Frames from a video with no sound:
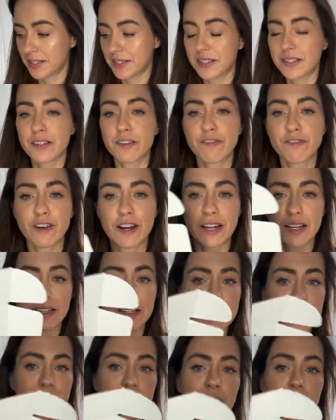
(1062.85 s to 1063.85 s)
This is a
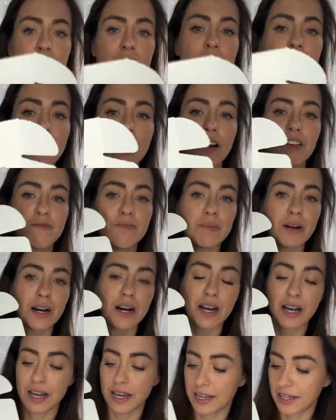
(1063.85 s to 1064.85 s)
friend of
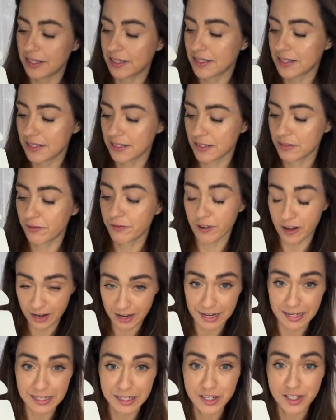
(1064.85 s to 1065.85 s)
mine's
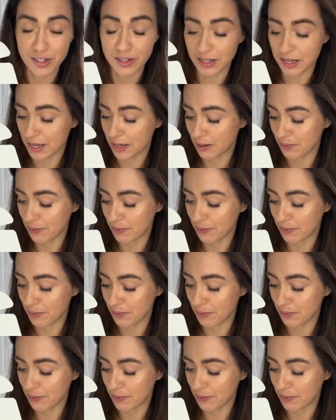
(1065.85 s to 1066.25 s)
friend,